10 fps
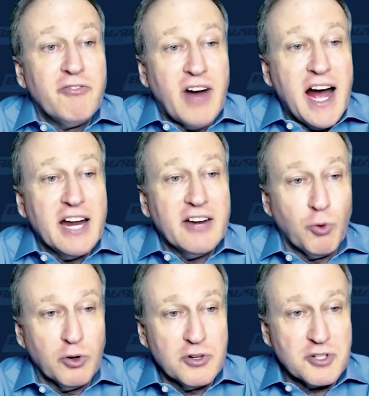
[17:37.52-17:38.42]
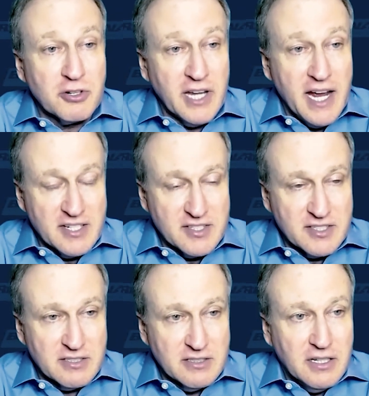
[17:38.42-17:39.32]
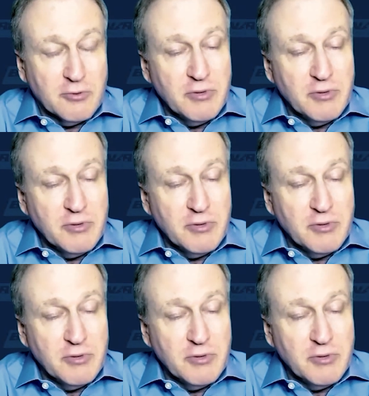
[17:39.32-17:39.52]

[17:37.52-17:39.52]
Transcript: five words or less. And the